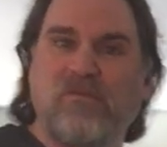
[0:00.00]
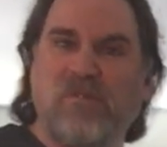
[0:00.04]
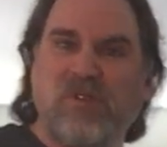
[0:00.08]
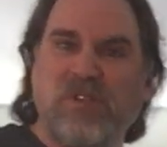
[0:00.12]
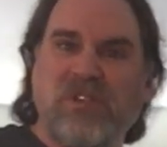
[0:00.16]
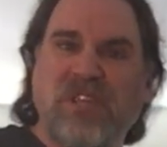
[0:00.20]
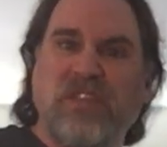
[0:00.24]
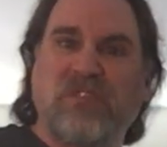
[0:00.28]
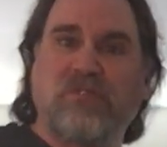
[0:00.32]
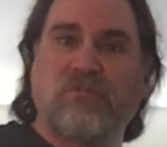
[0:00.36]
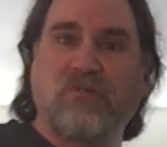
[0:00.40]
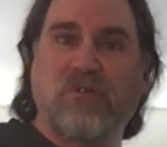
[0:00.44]

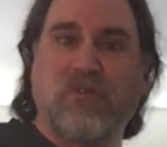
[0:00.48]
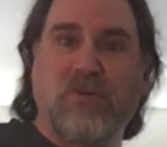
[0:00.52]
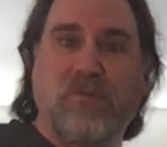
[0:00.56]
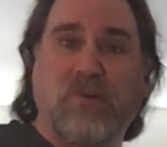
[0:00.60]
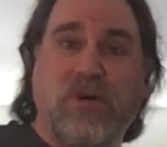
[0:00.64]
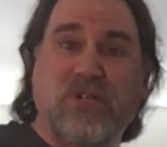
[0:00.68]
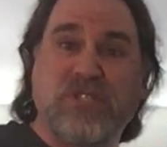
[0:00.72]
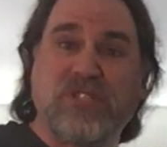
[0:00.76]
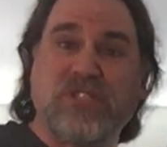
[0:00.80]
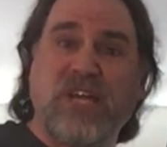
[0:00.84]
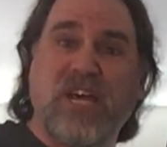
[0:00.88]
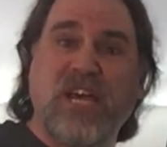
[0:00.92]
when they throw the
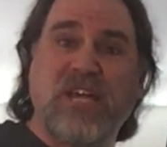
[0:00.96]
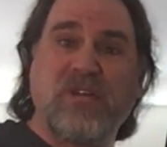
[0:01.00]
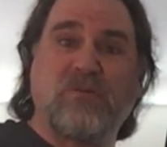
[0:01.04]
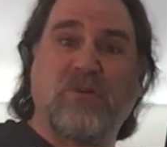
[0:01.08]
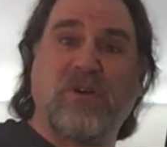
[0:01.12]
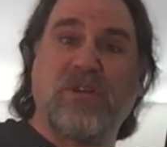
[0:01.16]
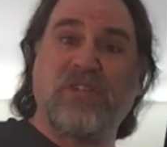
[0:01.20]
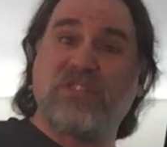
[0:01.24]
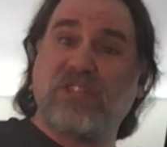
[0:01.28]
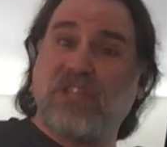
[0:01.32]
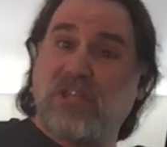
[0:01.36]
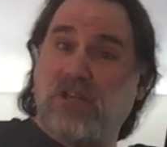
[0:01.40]
ball
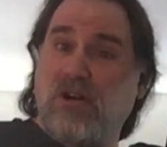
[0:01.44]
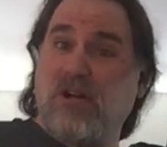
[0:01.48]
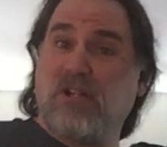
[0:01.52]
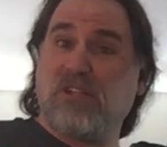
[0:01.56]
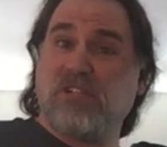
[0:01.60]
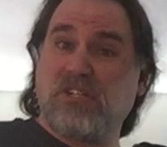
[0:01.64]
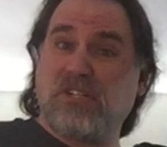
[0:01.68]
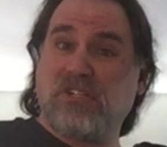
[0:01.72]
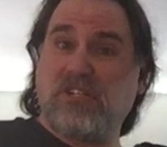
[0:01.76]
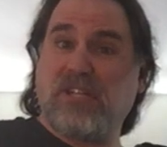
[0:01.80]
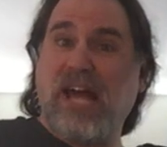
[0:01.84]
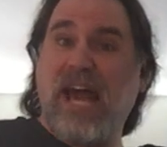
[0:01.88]
sideways, they
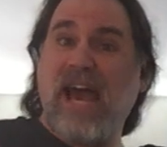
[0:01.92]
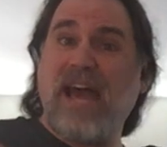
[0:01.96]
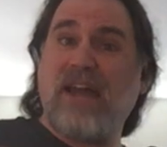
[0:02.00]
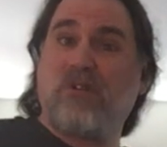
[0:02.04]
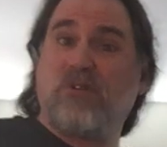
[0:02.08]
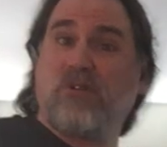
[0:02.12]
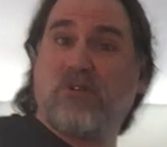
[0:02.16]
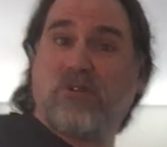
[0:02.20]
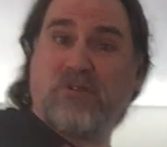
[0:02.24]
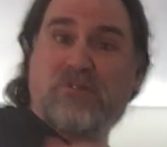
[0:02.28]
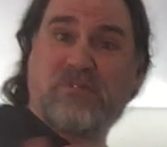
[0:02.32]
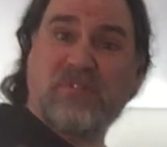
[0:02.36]
call it a
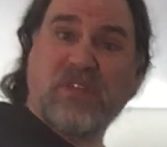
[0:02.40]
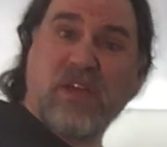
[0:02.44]
lateral.